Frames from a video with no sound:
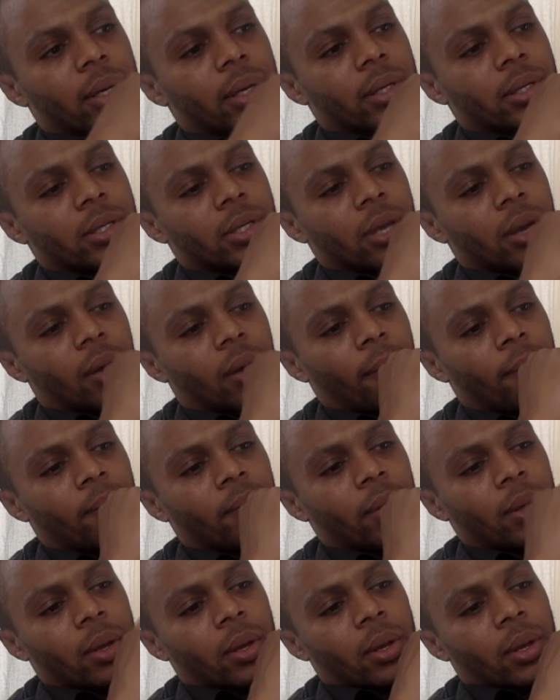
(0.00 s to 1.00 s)
So,
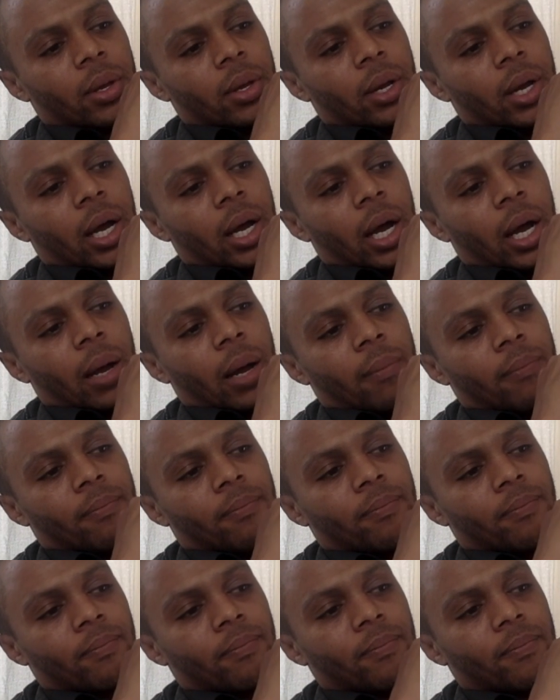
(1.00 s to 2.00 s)

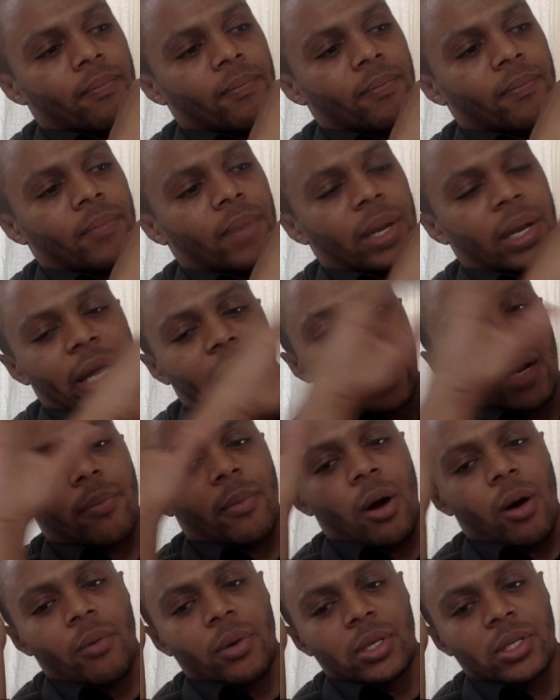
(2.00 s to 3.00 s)
and again, I'm
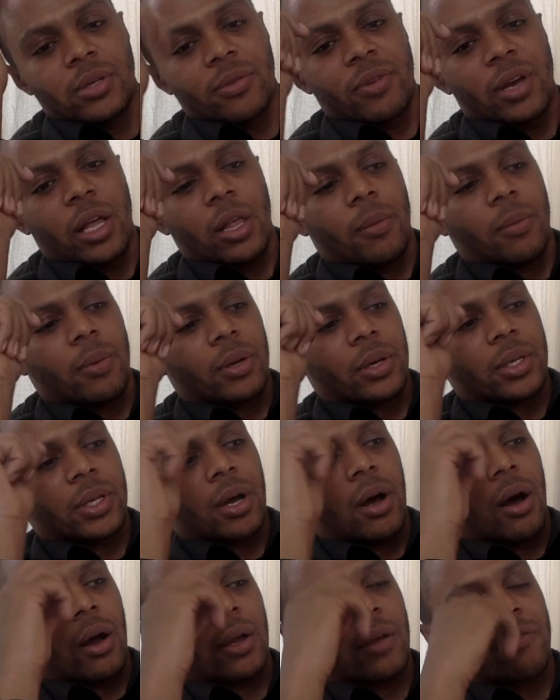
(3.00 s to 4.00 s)
always available to
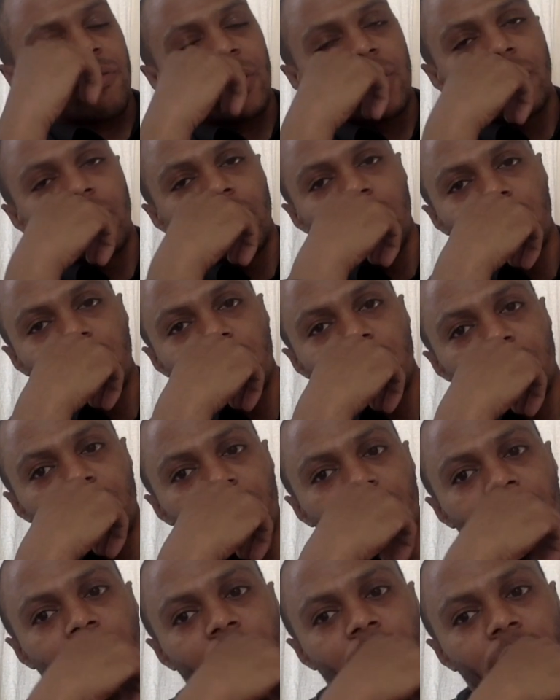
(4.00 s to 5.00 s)
talk if anyone's
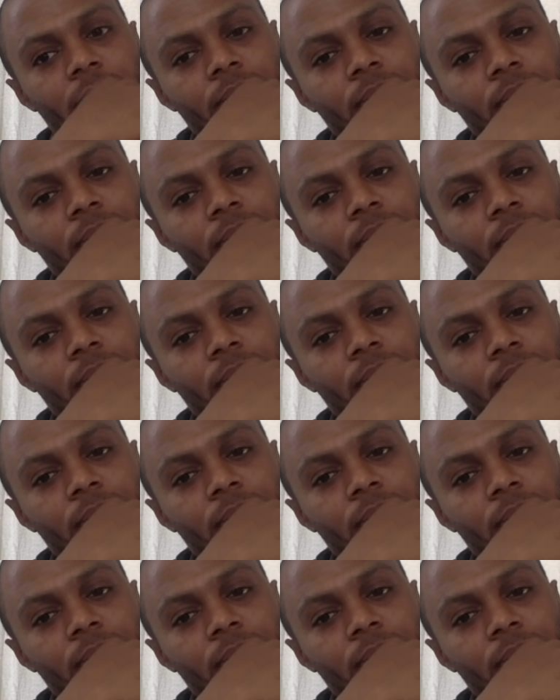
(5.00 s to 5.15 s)
interested.